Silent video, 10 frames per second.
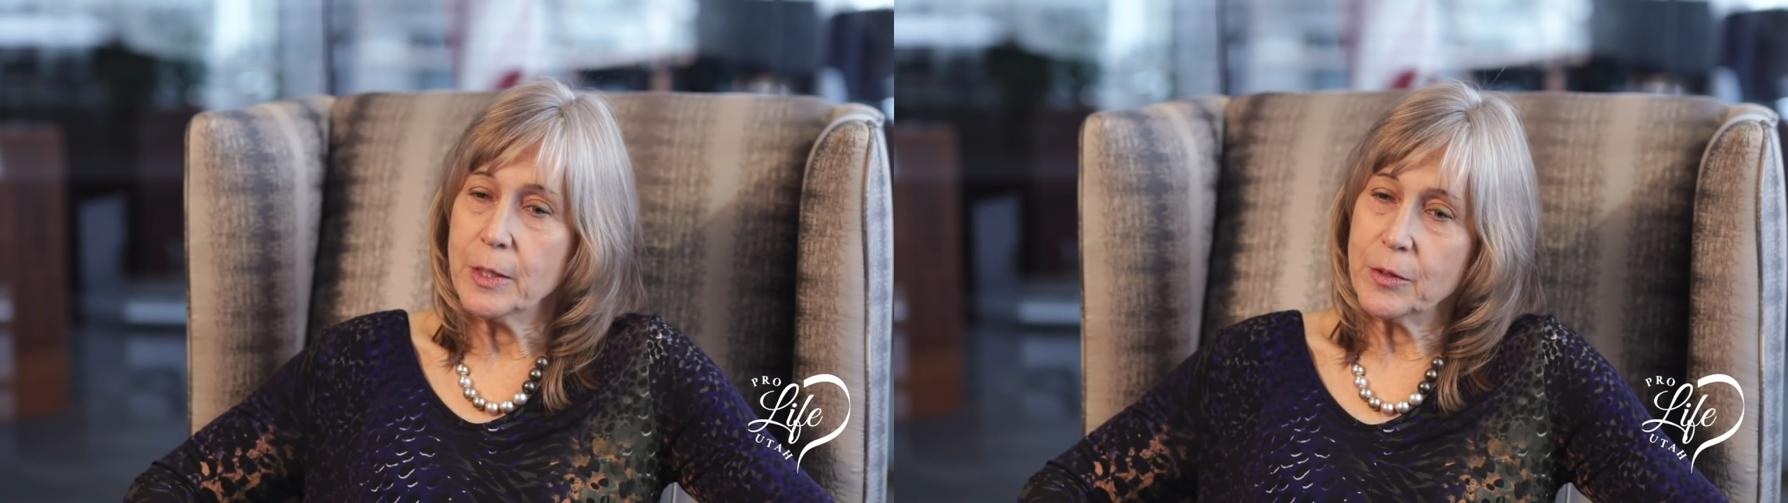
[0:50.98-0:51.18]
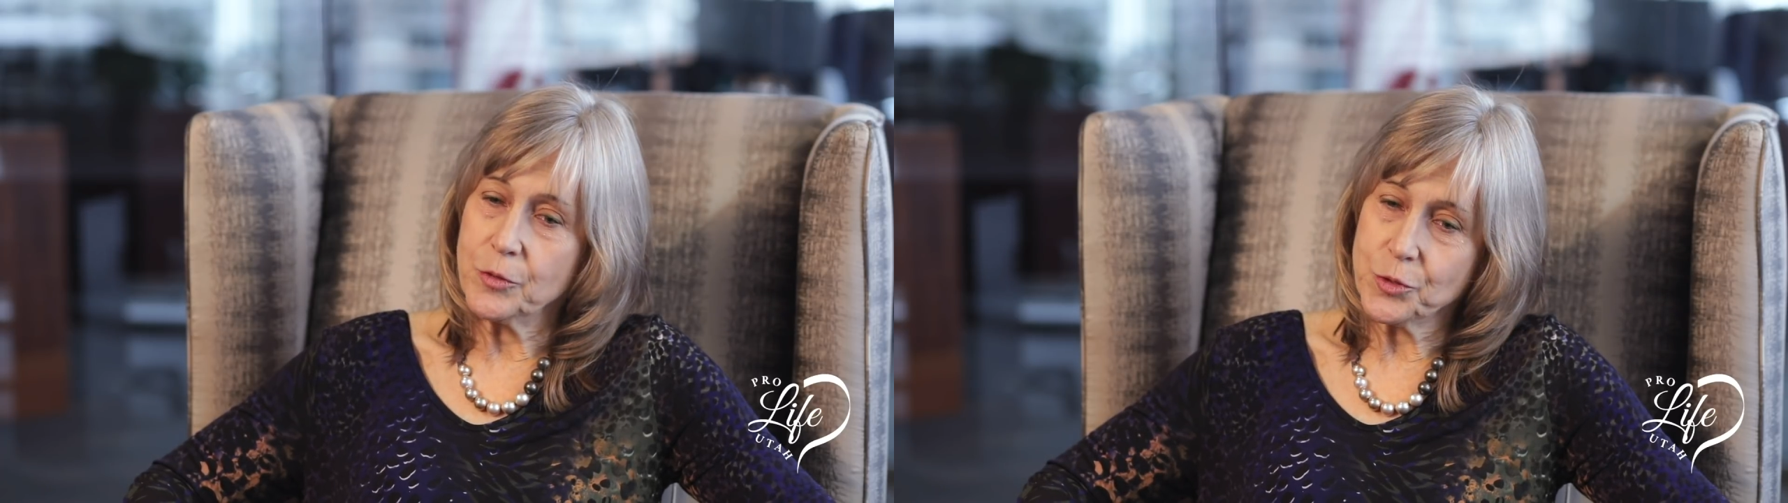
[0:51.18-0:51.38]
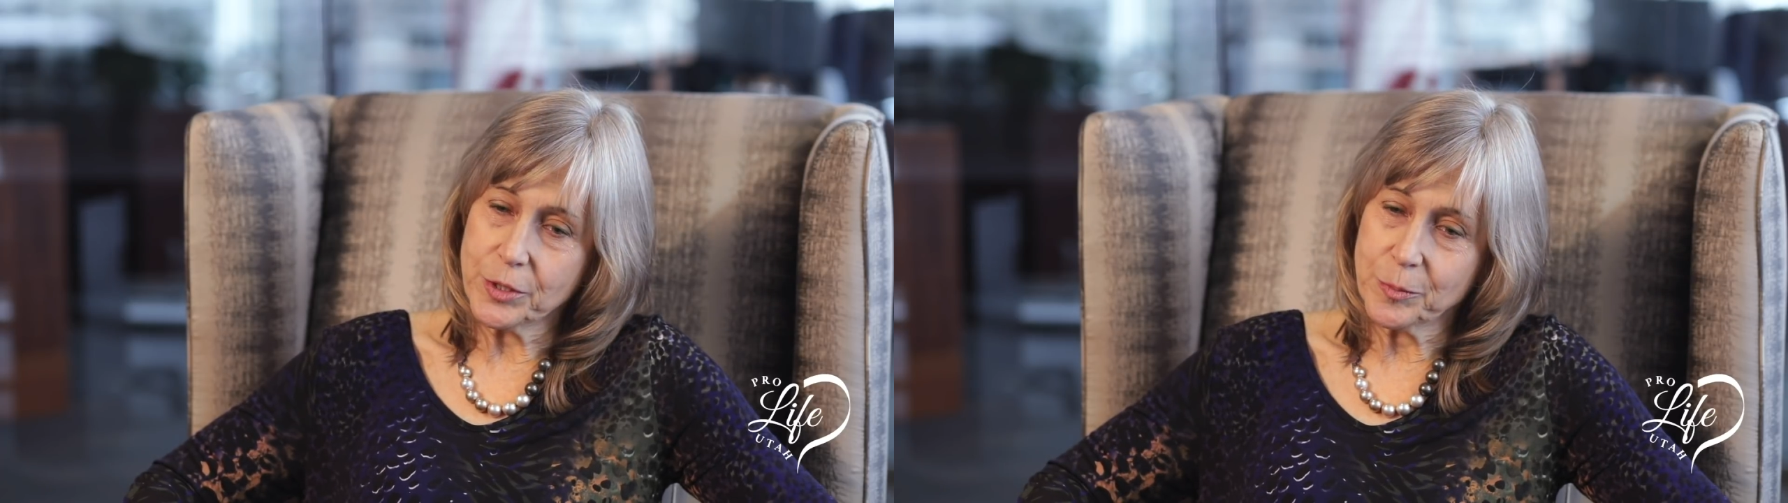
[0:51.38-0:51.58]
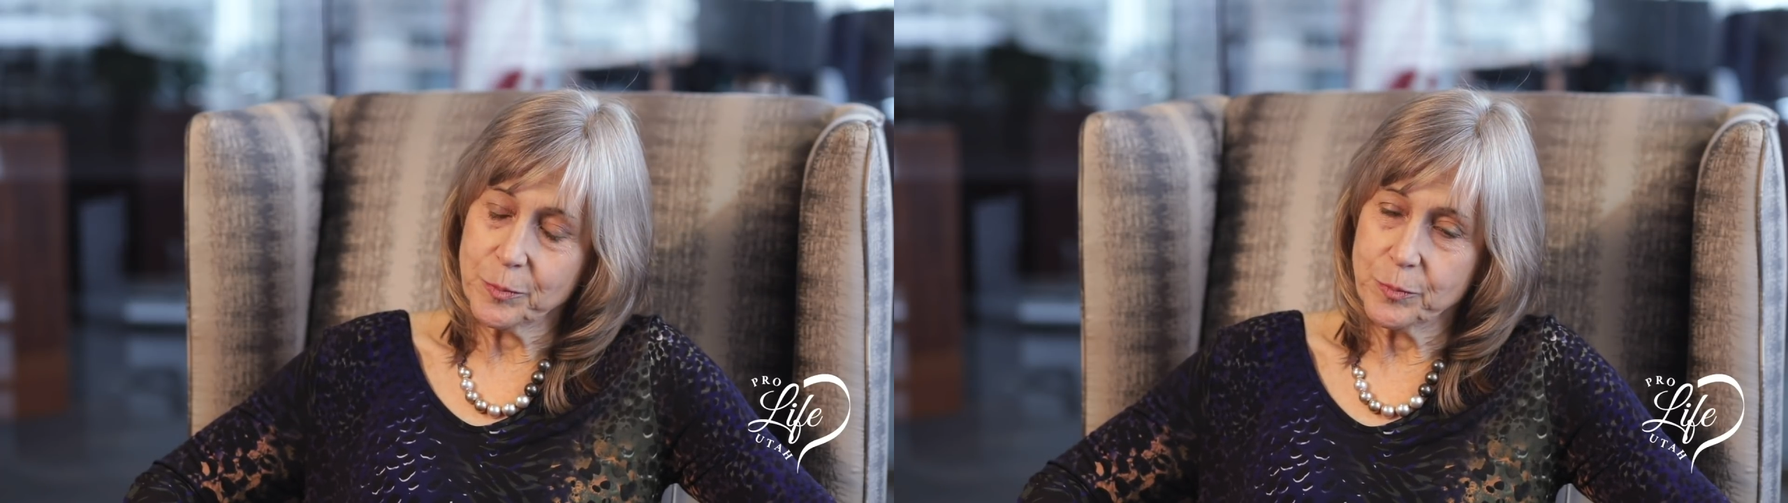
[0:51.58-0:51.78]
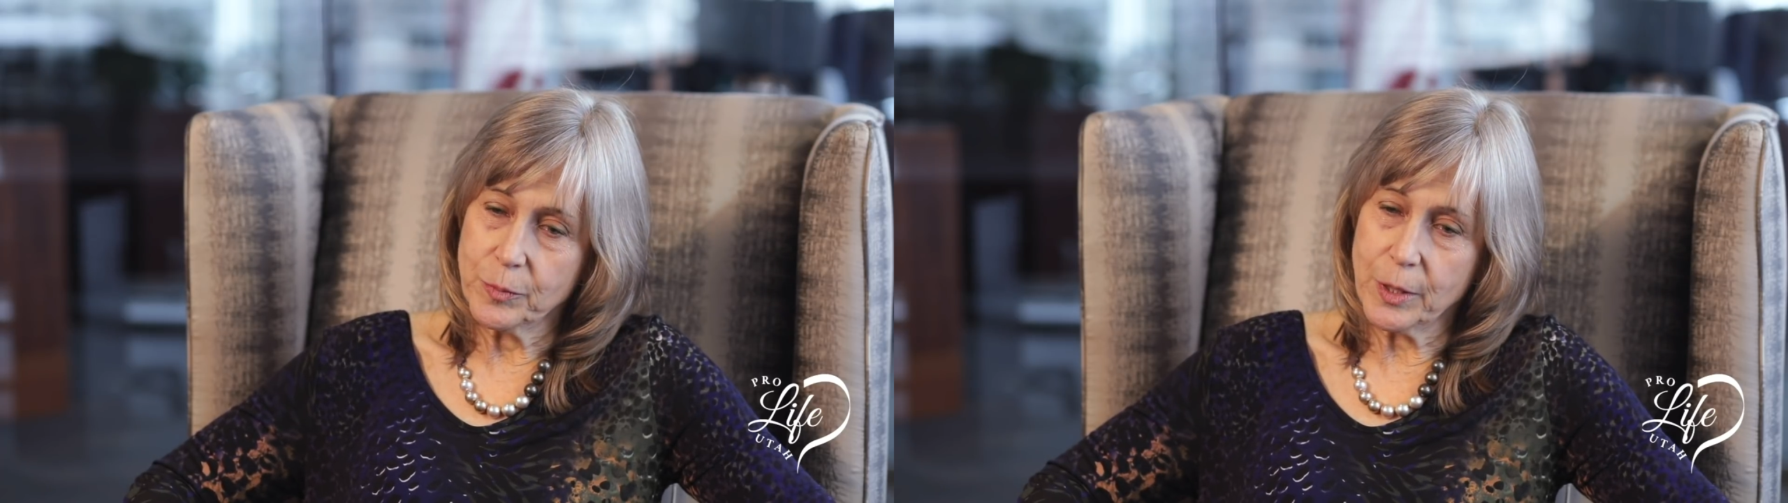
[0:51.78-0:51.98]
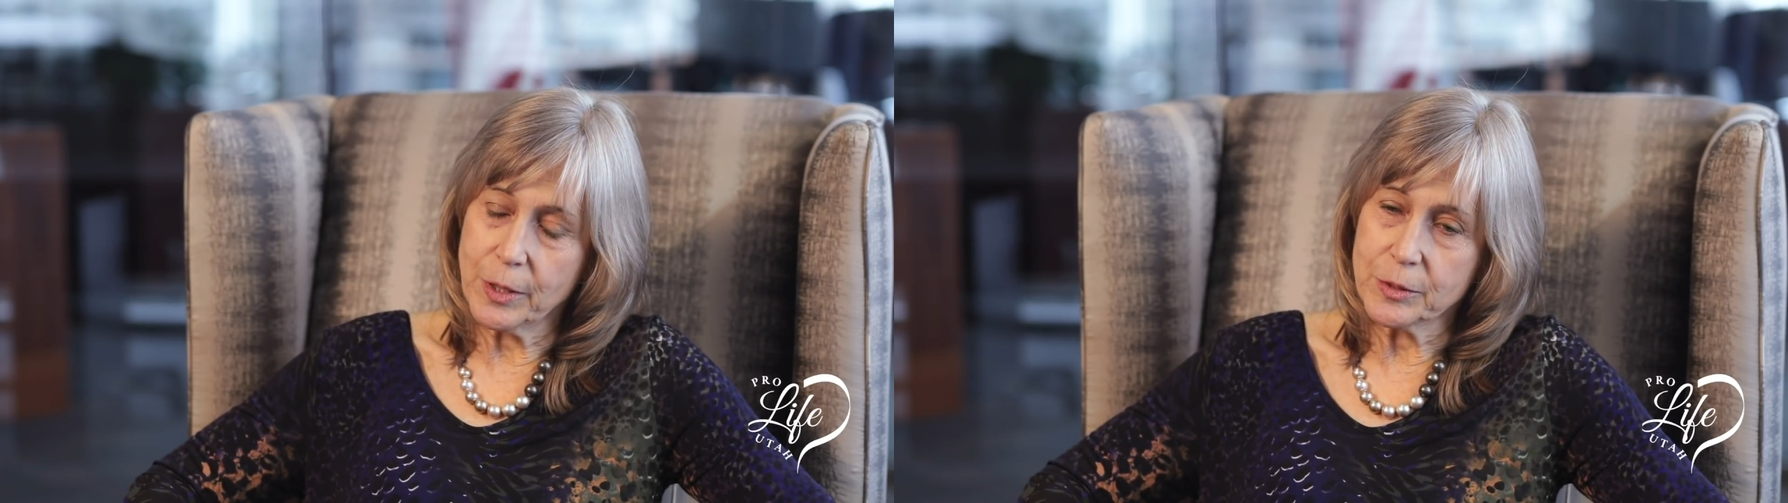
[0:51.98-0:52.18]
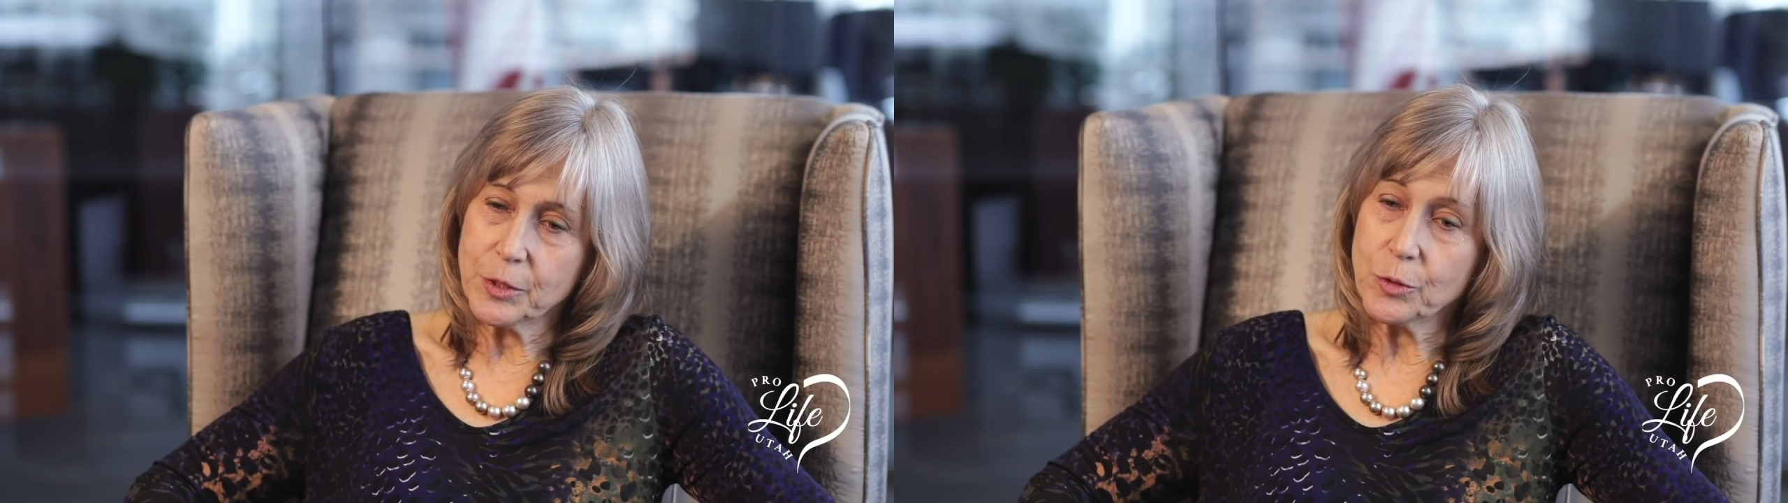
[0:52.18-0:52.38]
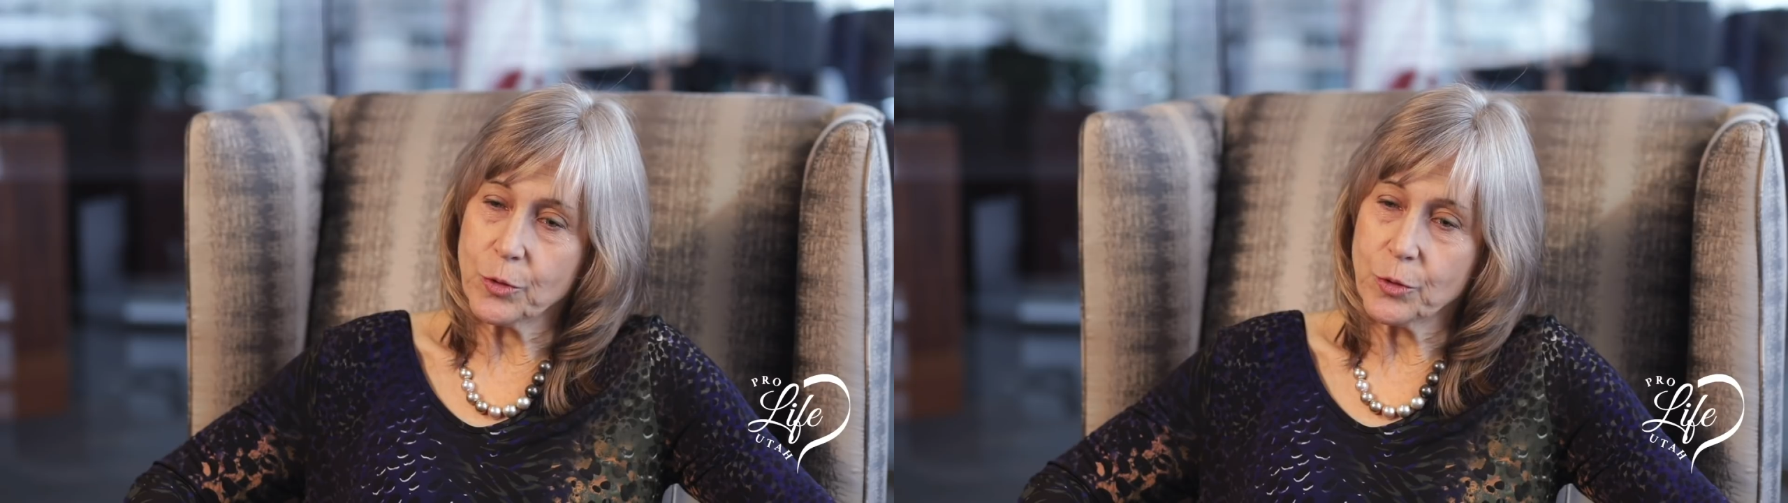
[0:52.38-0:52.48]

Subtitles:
There's a little